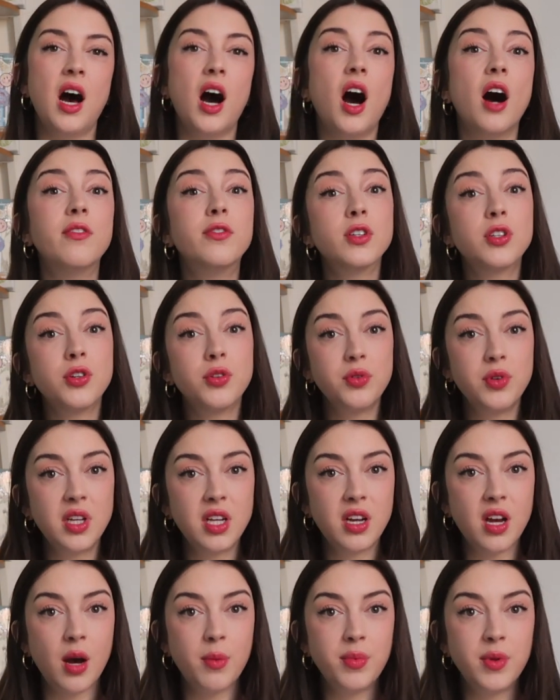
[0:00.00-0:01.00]
of a
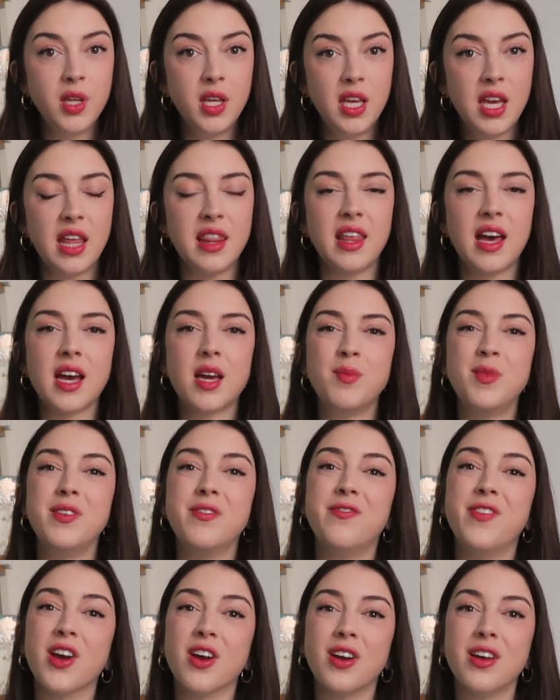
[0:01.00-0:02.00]
Korean company, and that can be
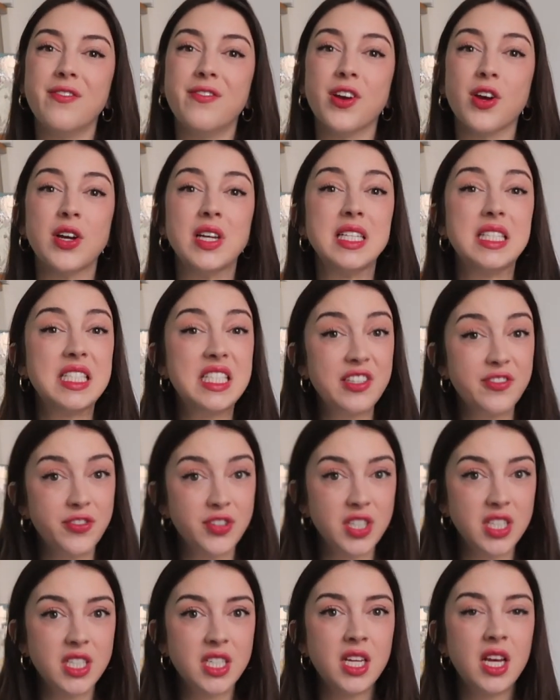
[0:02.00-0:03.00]
very, very
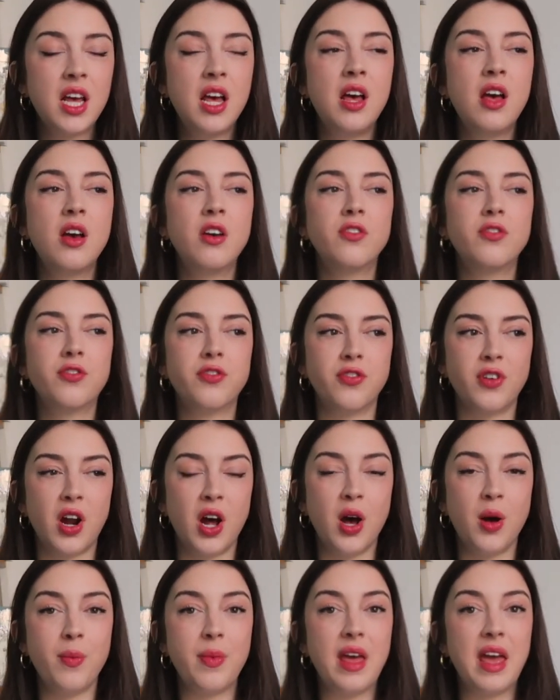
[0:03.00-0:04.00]
different
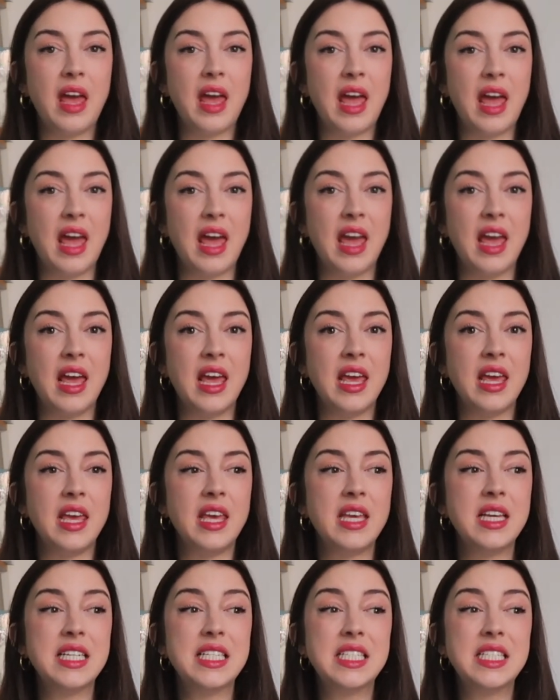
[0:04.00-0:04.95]
from a